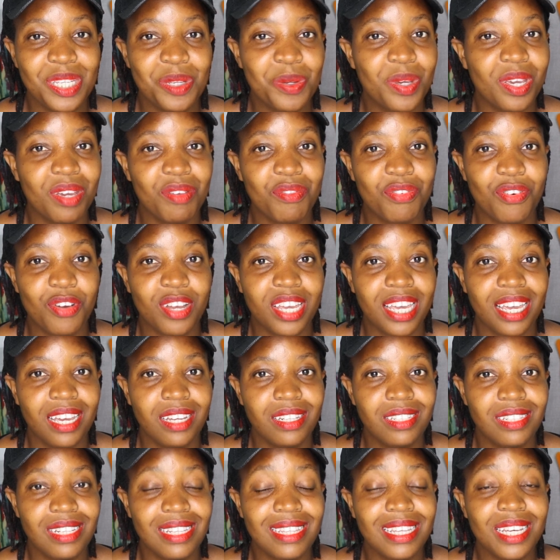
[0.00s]
you can
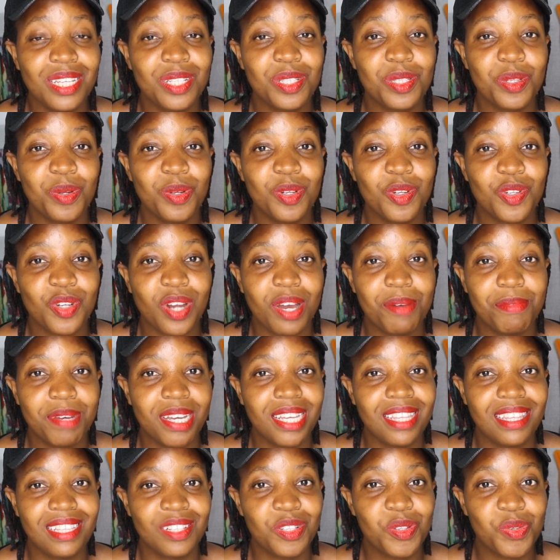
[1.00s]
forget. There is no
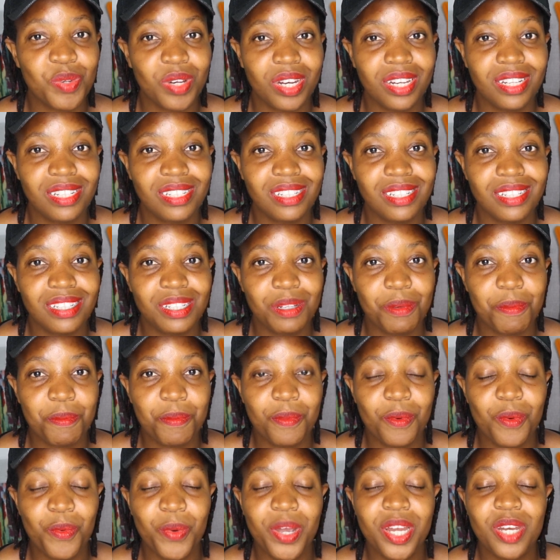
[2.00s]
drama in this
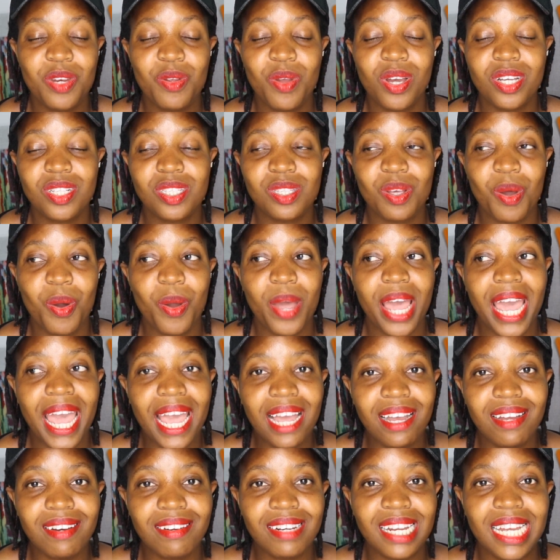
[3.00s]
relationship. When you are so
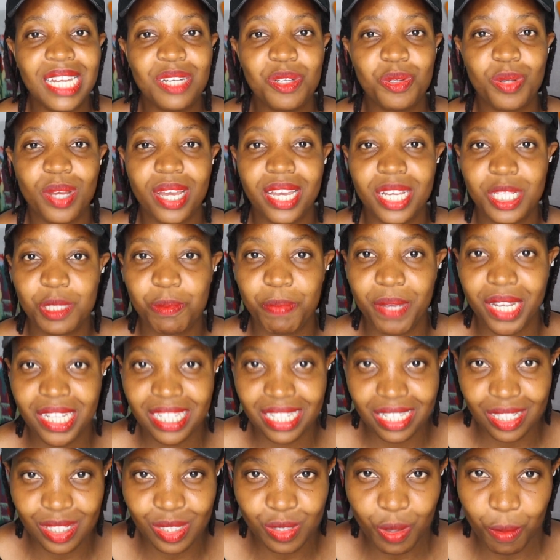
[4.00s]
angry and you're
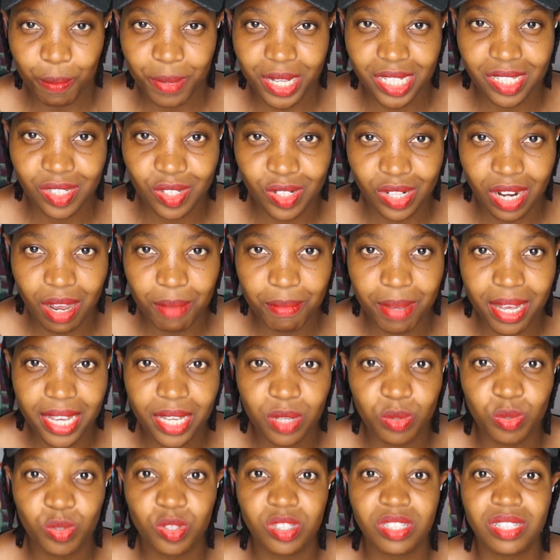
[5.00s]
expecting so much
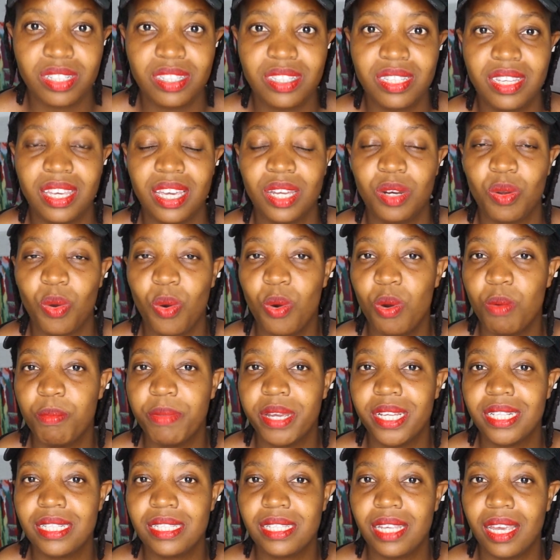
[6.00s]
drama, he will just get
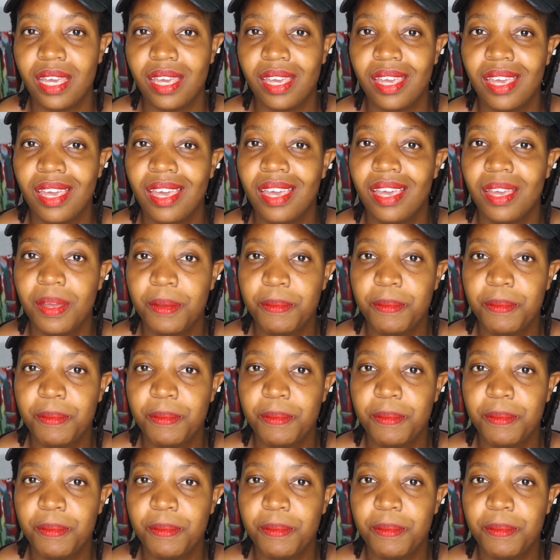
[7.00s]
home and say,